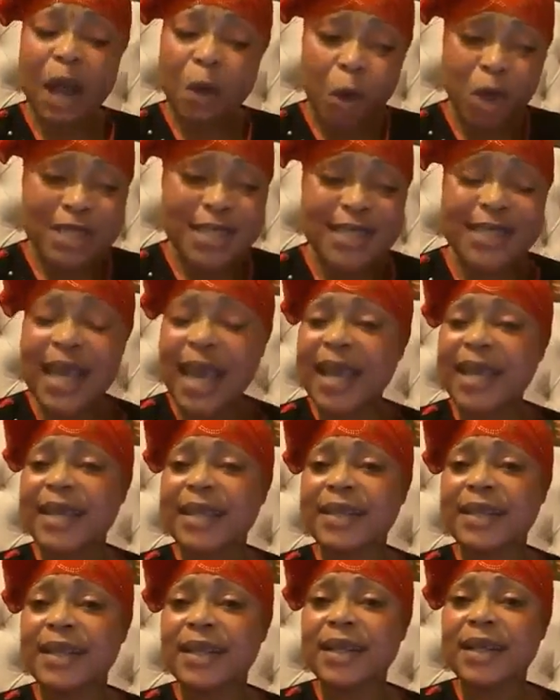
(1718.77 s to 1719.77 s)
As I was
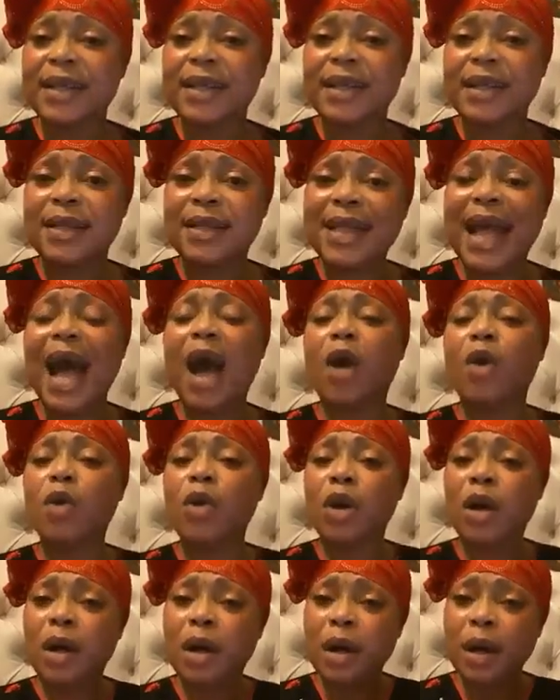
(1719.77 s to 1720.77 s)
saying,
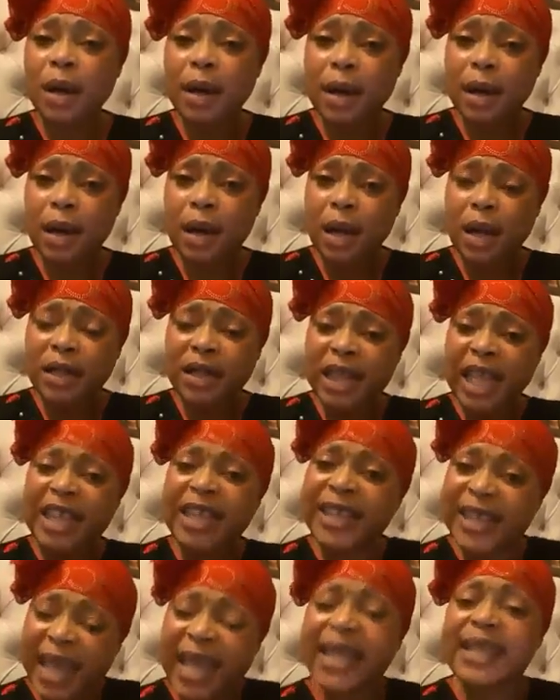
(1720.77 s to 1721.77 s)
now,
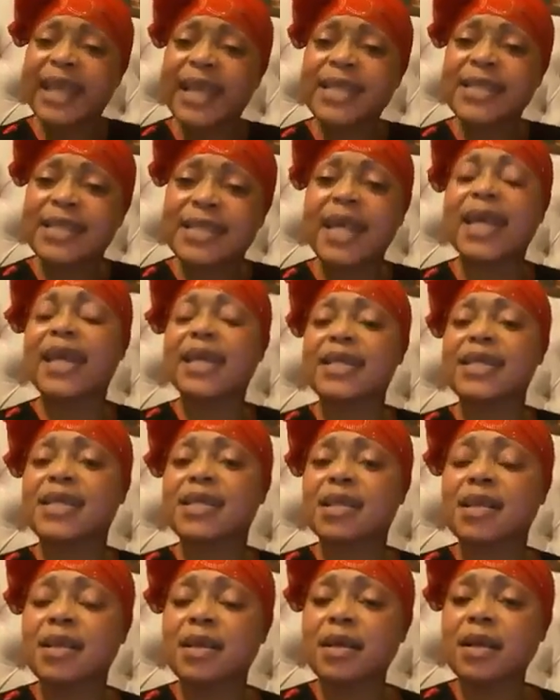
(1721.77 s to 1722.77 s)
the thing is
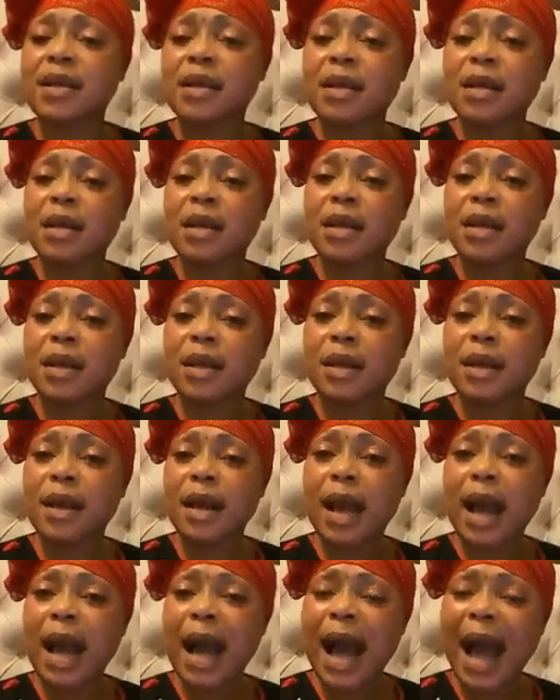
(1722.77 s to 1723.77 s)
this.
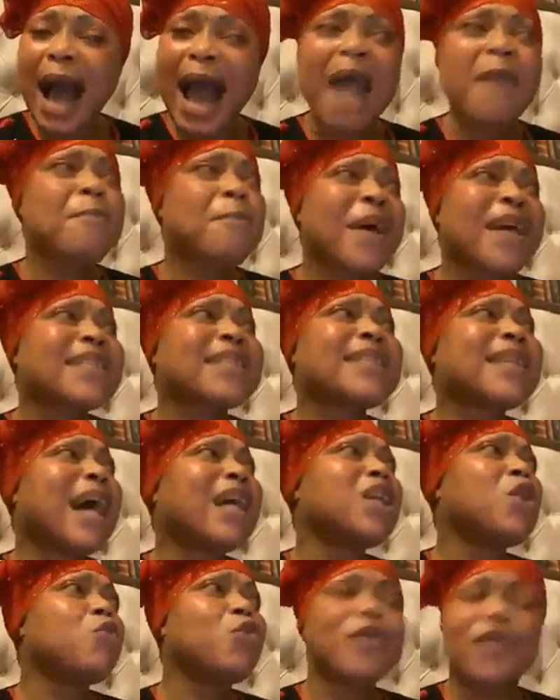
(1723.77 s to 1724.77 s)
I
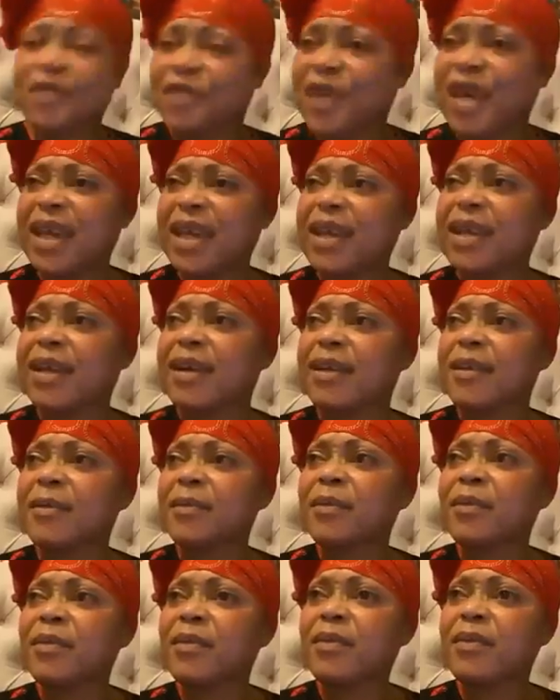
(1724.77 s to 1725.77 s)
personally would
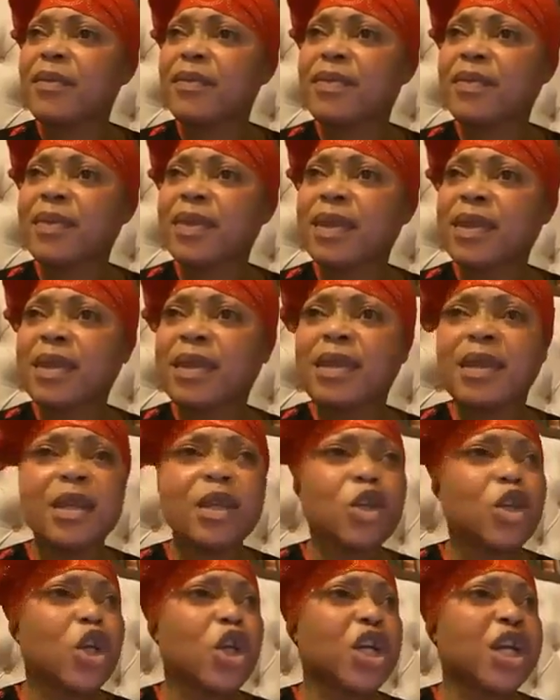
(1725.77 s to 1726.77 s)
think
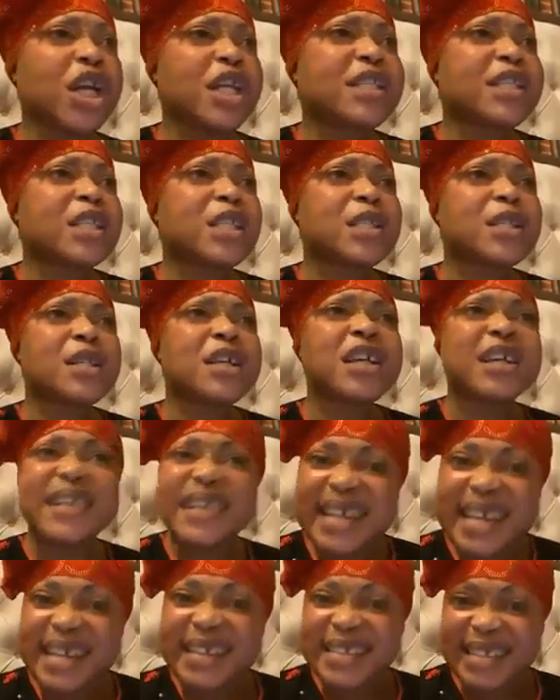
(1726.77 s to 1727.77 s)
it's
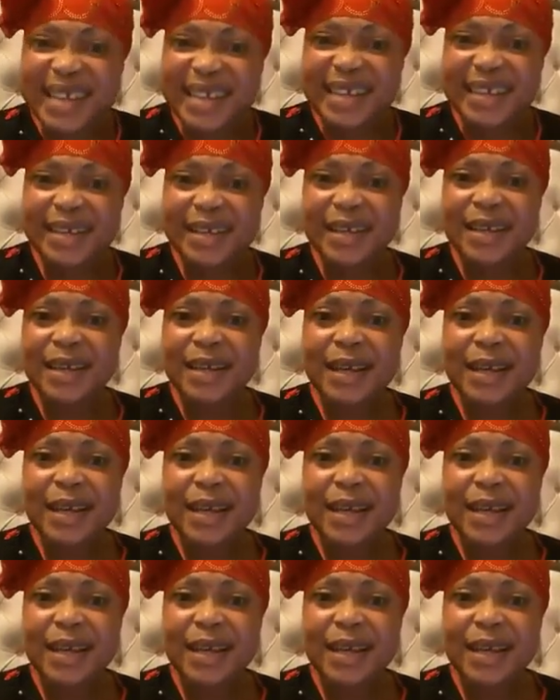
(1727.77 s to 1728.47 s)
greedy,